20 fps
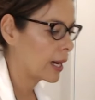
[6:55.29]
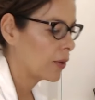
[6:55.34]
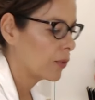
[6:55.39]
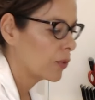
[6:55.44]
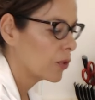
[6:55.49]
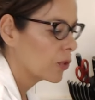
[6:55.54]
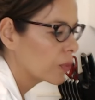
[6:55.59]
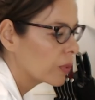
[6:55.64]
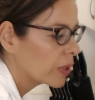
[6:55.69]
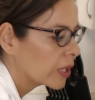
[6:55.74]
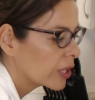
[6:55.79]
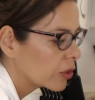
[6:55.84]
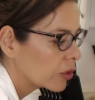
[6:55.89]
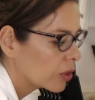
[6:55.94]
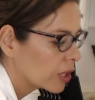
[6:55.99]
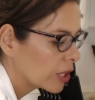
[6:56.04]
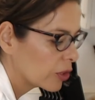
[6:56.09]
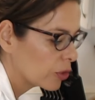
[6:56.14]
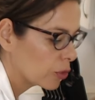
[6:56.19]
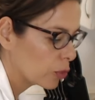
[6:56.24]
what we are
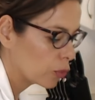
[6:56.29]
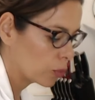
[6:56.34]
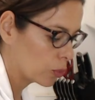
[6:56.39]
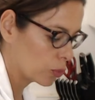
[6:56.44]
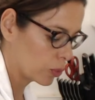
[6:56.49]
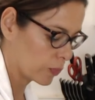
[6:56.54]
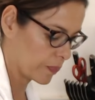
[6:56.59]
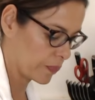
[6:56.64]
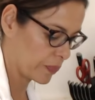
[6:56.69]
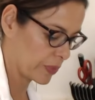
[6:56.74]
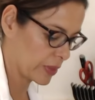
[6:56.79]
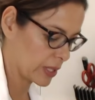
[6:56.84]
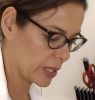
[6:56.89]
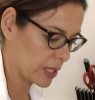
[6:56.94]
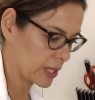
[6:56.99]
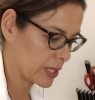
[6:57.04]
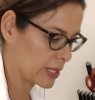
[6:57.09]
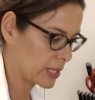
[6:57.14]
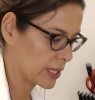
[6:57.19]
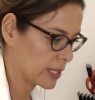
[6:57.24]
gonna do
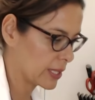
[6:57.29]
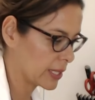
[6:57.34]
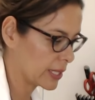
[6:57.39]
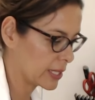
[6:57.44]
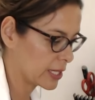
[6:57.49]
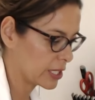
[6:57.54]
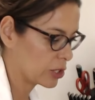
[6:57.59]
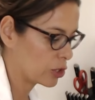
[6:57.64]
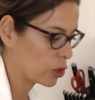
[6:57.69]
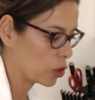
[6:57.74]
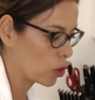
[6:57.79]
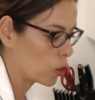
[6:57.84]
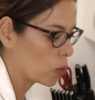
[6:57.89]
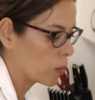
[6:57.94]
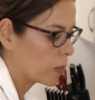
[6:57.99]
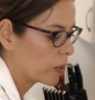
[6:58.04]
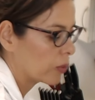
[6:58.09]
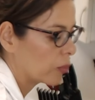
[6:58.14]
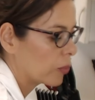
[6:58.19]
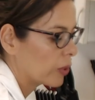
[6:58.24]
is in the
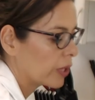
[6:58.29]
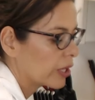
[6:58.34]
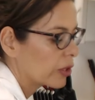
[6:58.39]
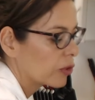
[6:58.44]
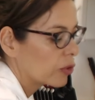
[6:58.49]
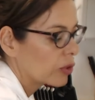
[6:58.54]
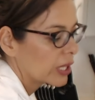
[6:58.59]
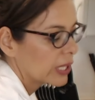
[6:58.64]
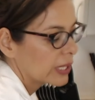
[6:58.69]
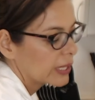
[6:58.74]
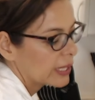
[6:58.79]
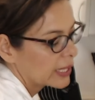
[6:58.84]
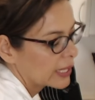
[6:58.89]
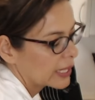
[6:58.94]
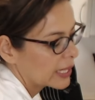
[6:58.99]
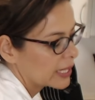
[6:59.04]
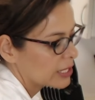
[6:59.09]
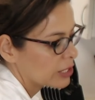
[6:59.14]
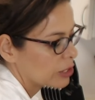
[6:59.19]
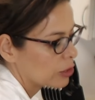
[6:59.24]
stove, we are gonna
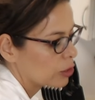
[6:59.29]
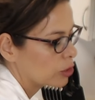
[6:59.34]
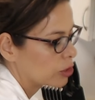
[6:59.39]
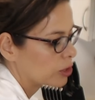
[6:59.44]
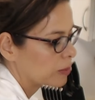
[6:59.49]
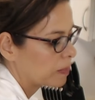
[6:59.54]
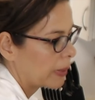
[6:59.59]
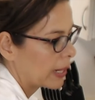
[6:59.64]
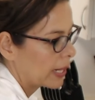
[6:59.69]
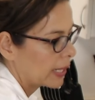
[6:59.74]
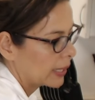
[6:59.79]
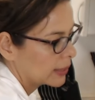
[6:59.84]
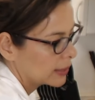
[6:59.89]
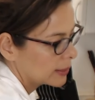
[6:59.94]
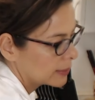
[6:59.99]
take a saucepan,